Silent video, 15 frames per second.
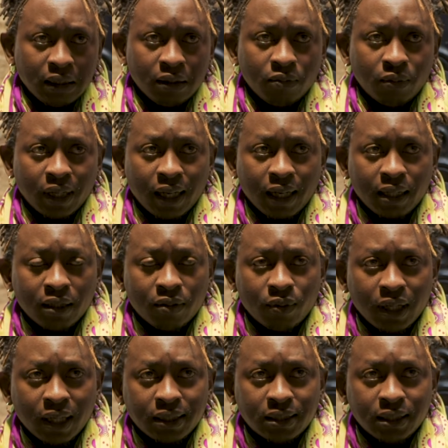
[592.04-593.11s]
when
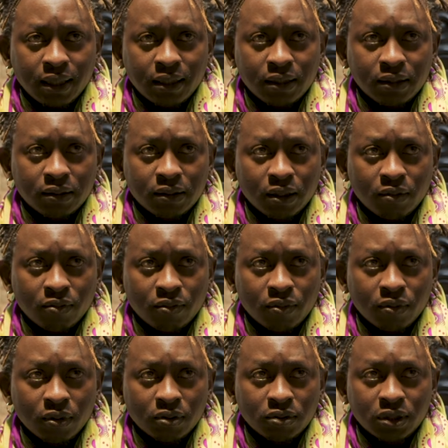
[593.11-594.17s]
I turned
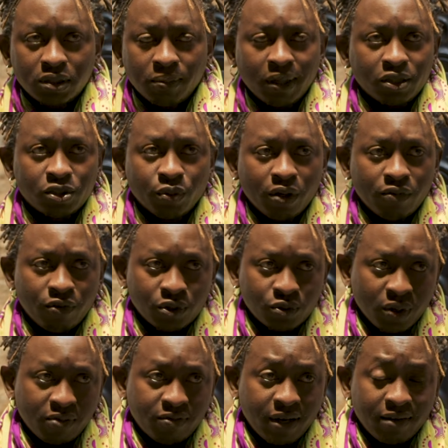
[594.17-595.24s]
just about 24,
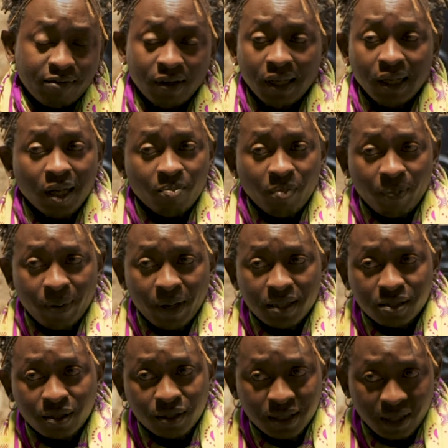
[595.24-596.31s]
25, my
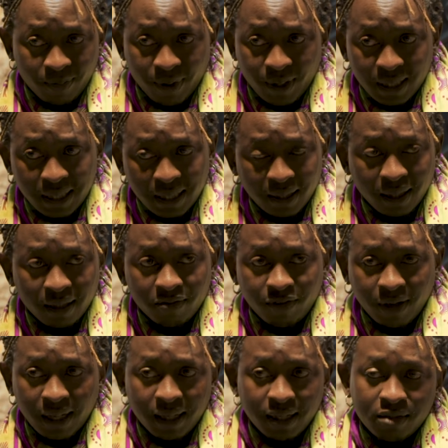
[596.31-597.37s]
parents got separated and then
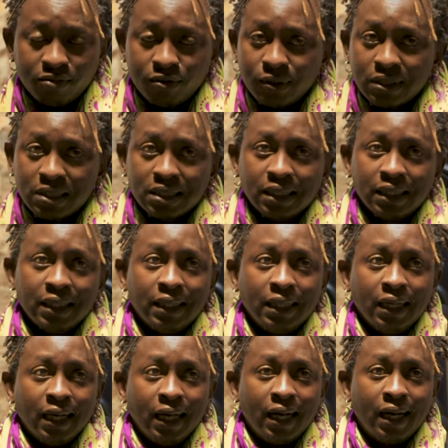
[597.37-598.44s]
finally divorced.
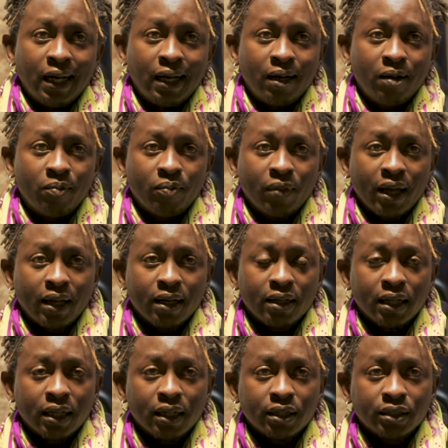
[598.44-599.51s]

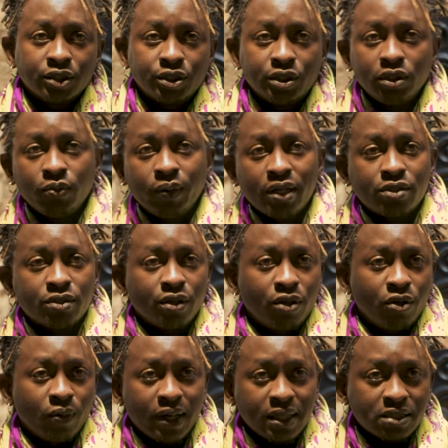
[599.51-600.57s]
She went to the
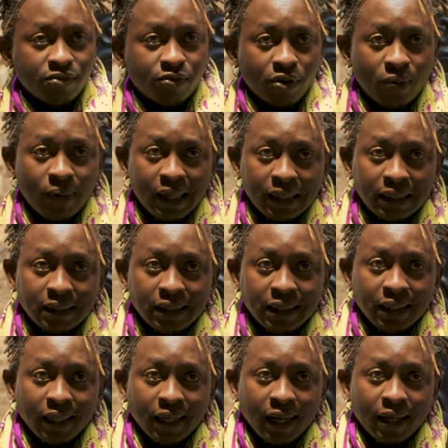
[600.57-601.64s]
US for a while
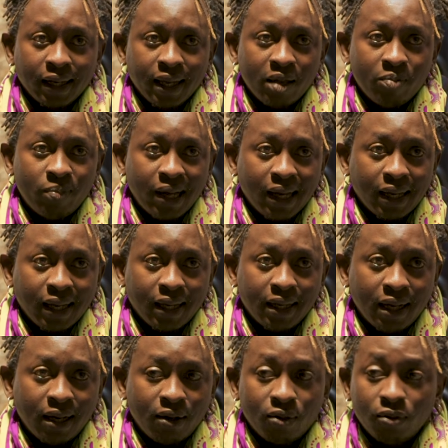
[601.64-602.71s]
and came back and
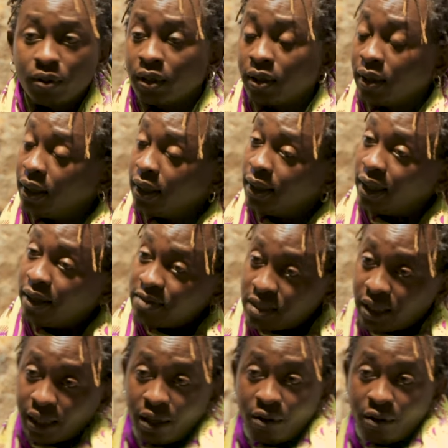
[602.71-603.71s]
now lives in